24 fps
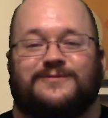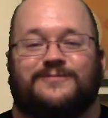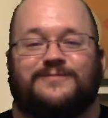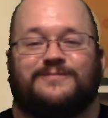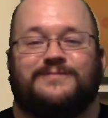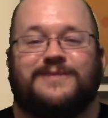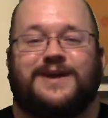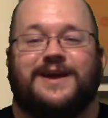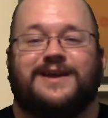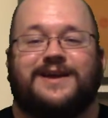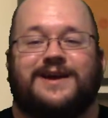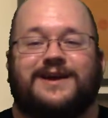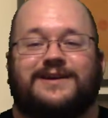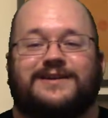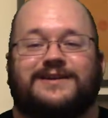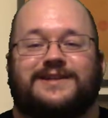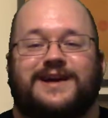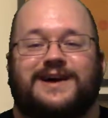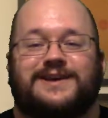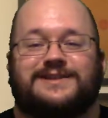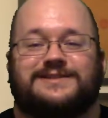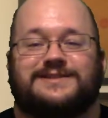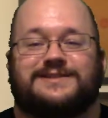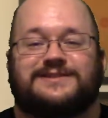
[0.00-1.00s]
Mae Young
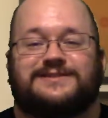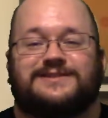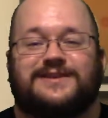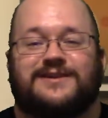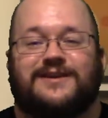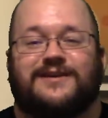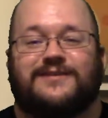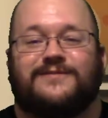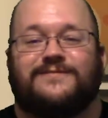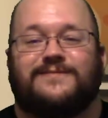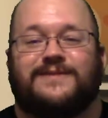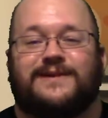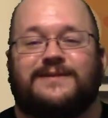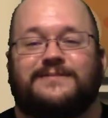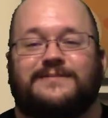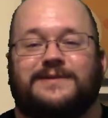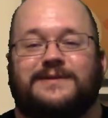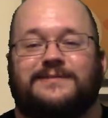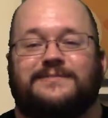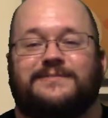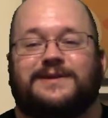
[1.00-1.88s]
Classic started filming,